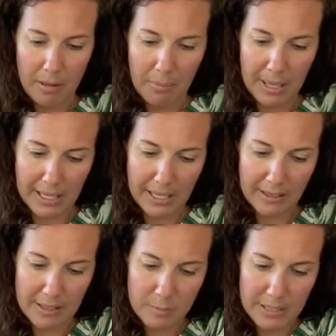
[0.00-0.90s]

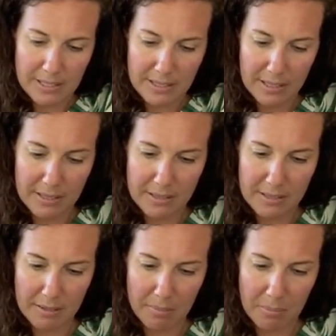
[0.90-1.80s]
making these
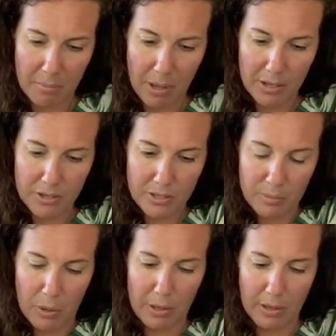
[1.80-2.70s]
pieces much
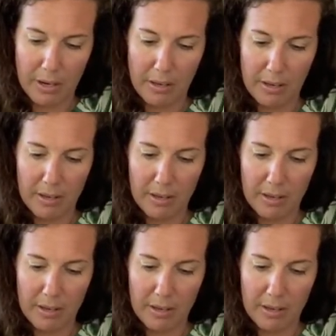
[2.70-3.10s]
smaller.